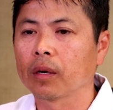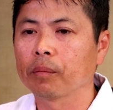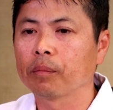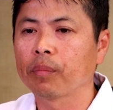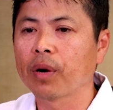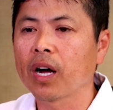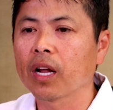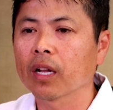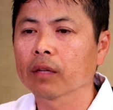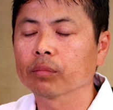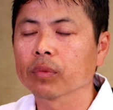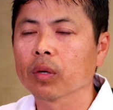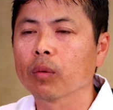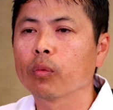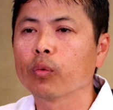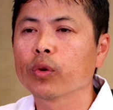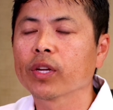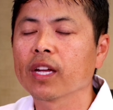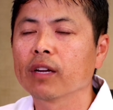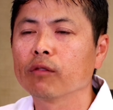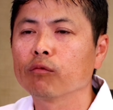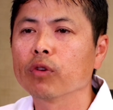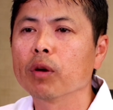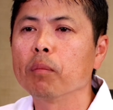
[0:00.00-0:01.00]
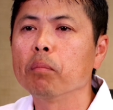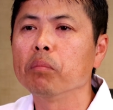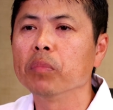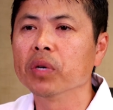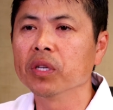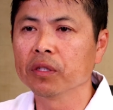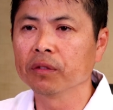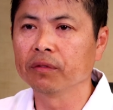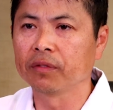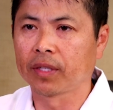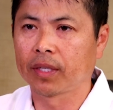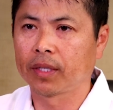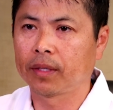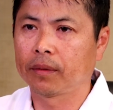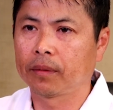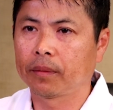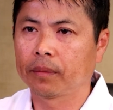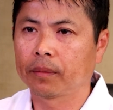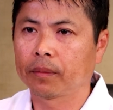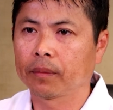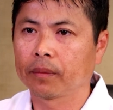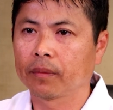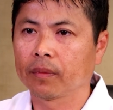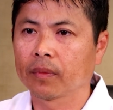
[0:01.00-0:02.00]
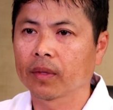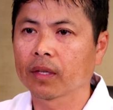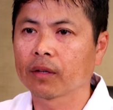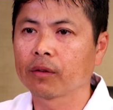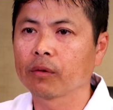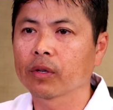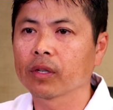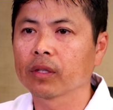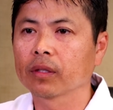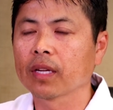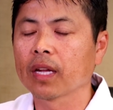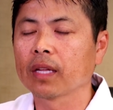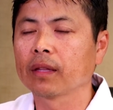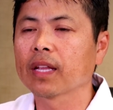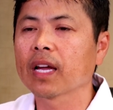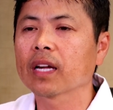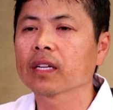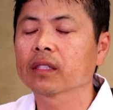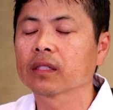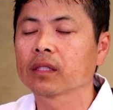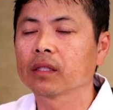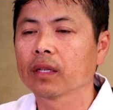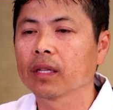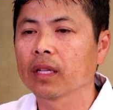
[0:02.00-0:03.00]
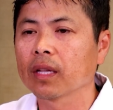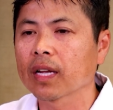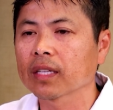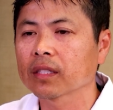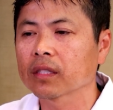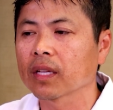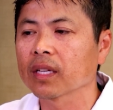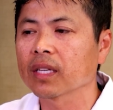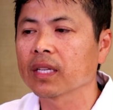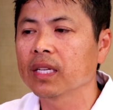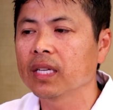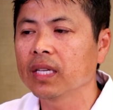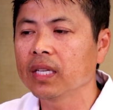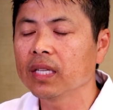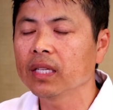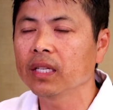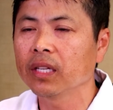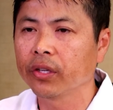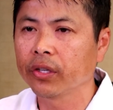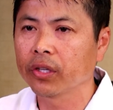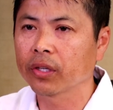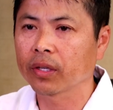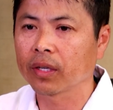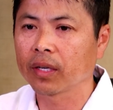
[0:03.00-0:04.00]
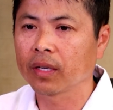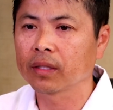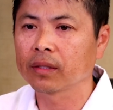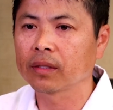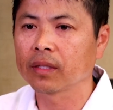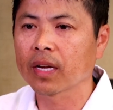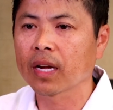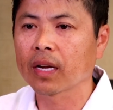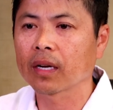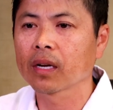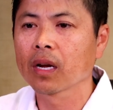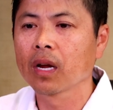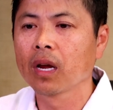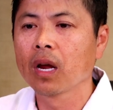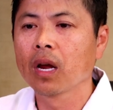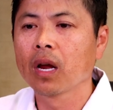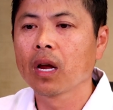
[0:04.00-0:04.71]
polyp, we can remove it. And that's the key here is that